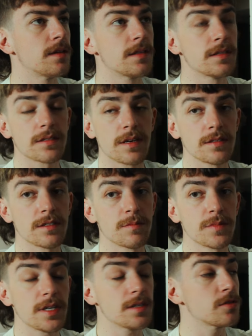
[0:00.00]
This
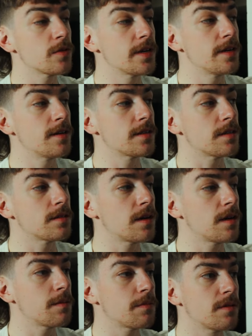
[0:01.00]
custom text right here at the
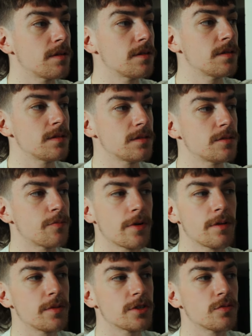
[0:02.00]
top, this is
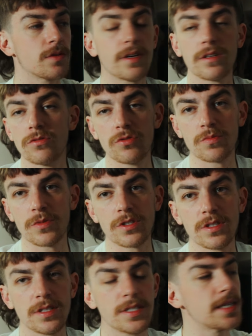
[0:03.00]
pretty much what I use
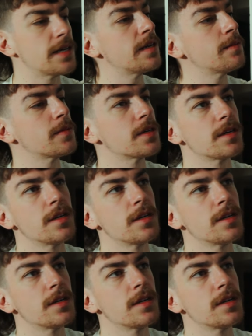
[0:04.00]
most of the time.